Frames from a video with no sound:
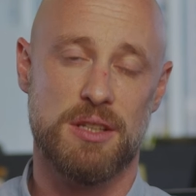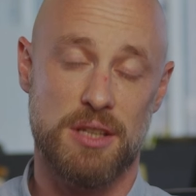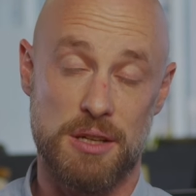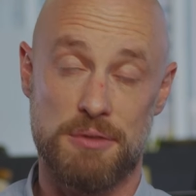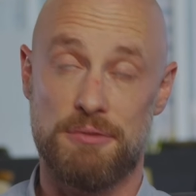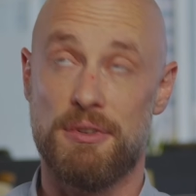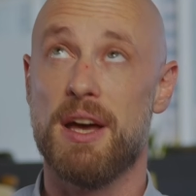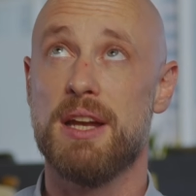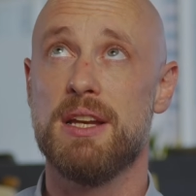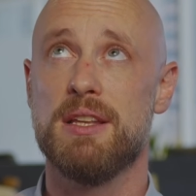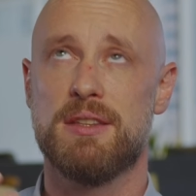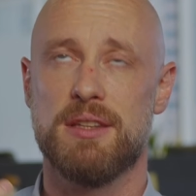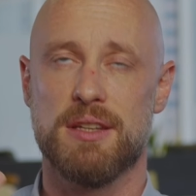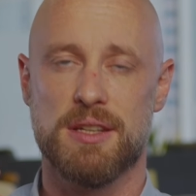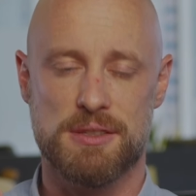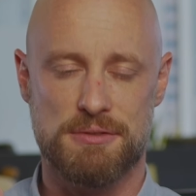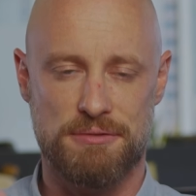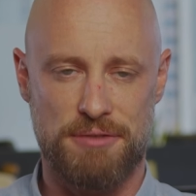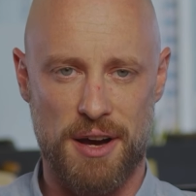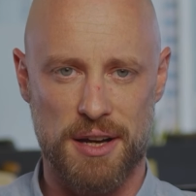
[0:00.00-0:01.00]
If anything
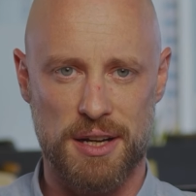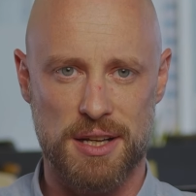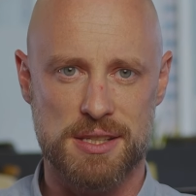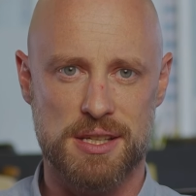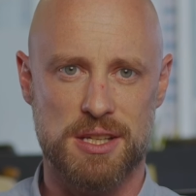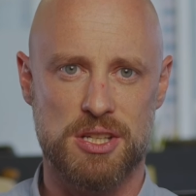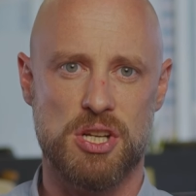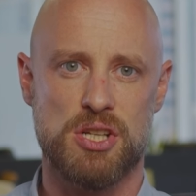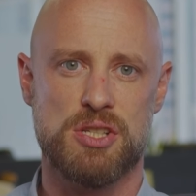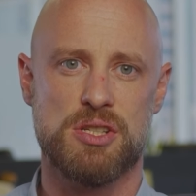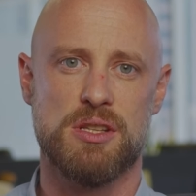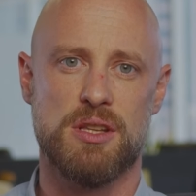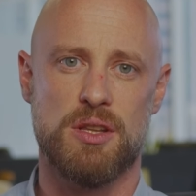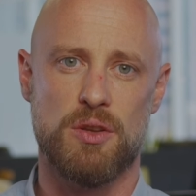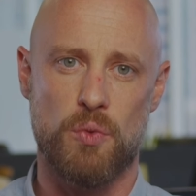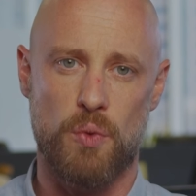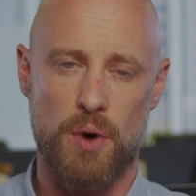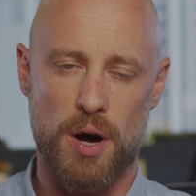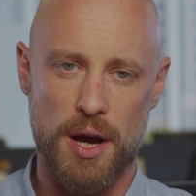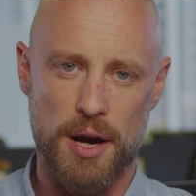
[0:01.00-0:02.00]
is finance adjacent in
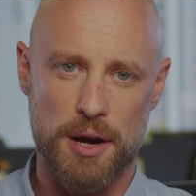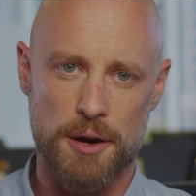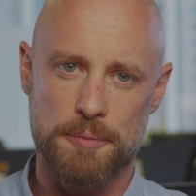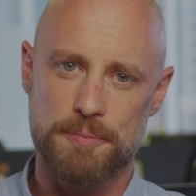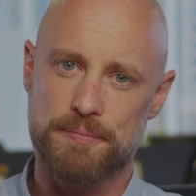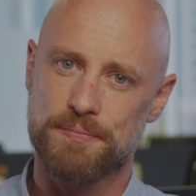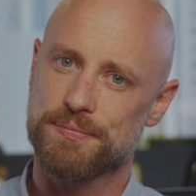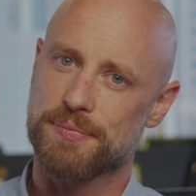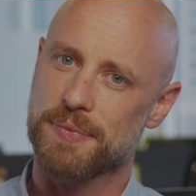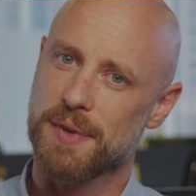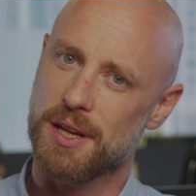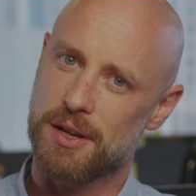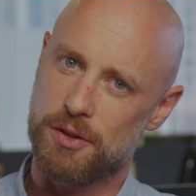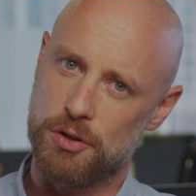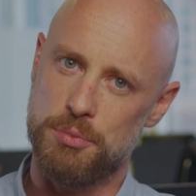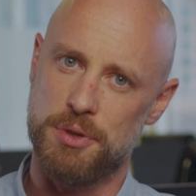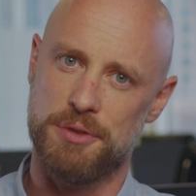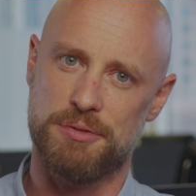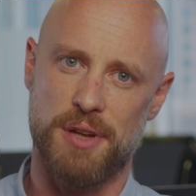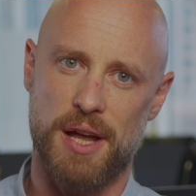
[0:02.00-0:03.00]
the wire,
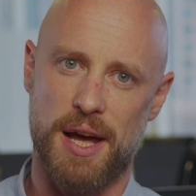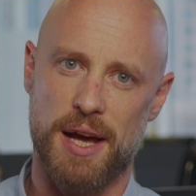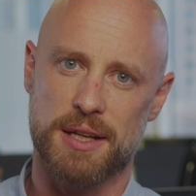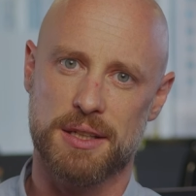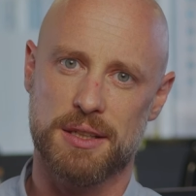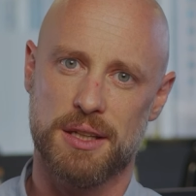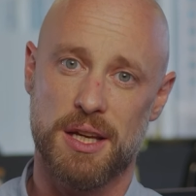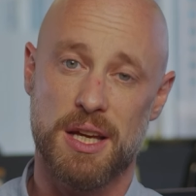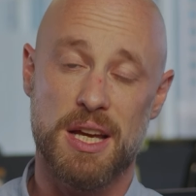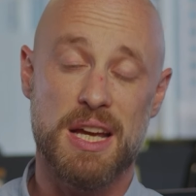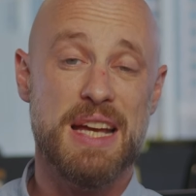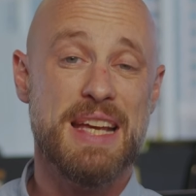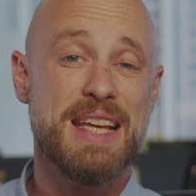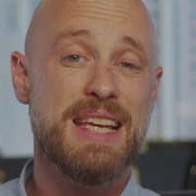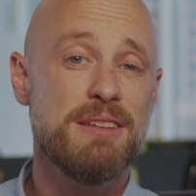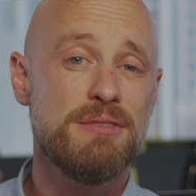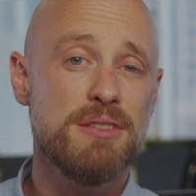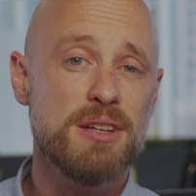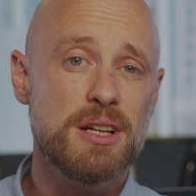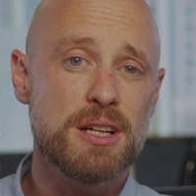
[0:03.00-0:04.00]
could be flagged.
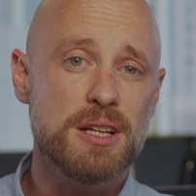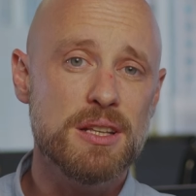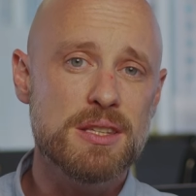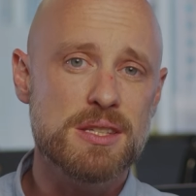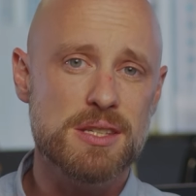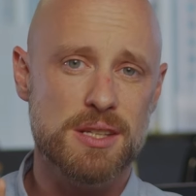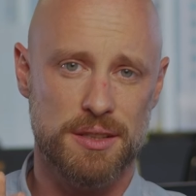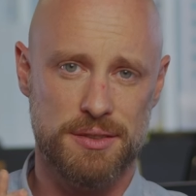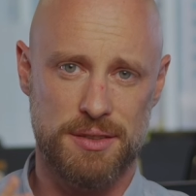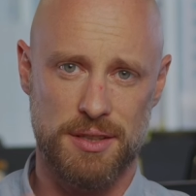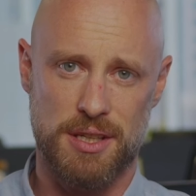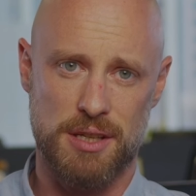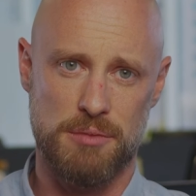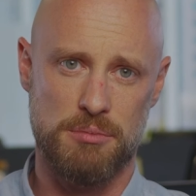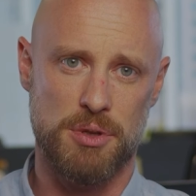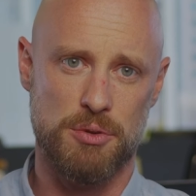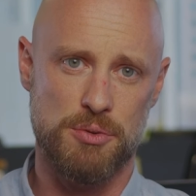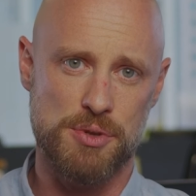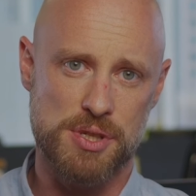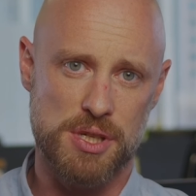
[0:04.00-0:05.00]
Even consulting can
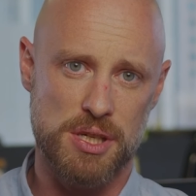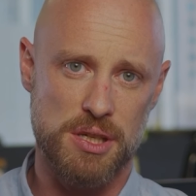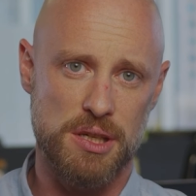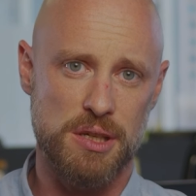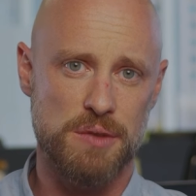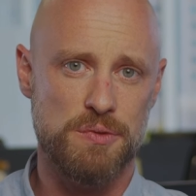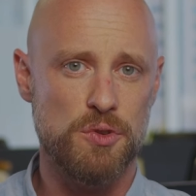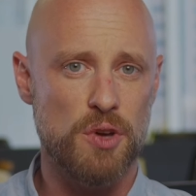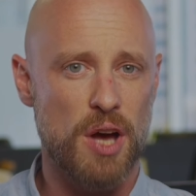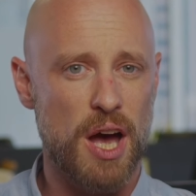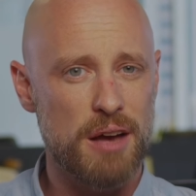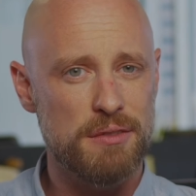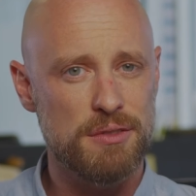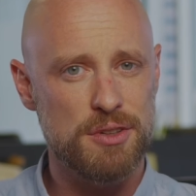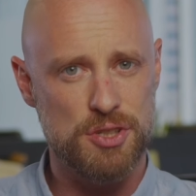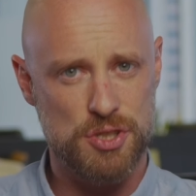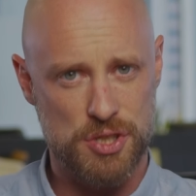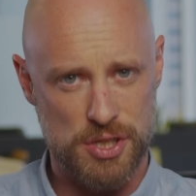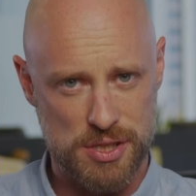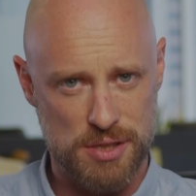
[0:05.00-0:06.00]
be risky if you
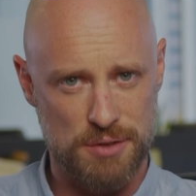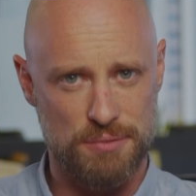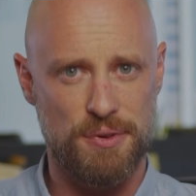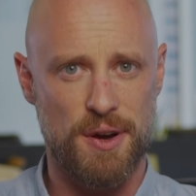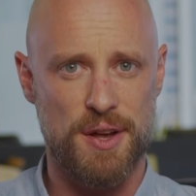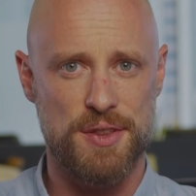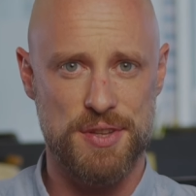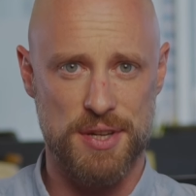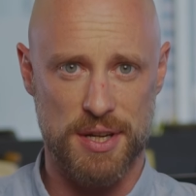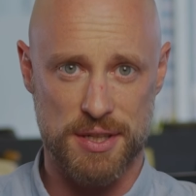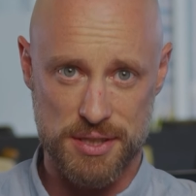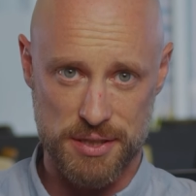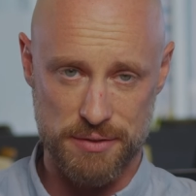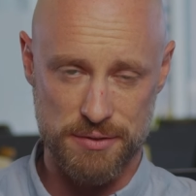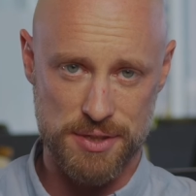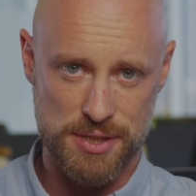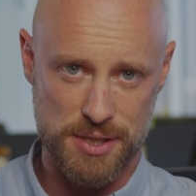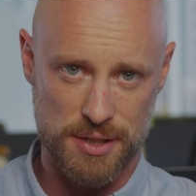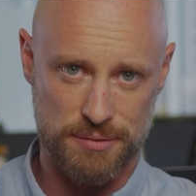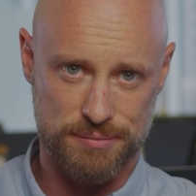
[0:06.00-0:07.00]
haven't justified the
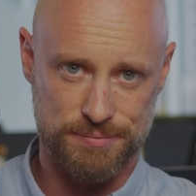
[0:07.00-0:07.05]
activity.